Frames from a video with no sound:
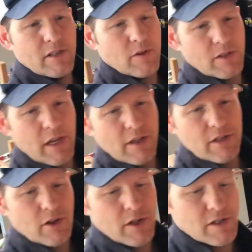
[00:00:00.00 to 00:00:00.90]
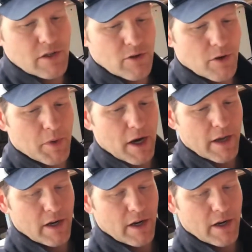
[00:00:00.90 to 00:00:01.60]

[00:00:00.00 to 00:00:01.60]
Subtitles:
so it's got this crazy tuner pocket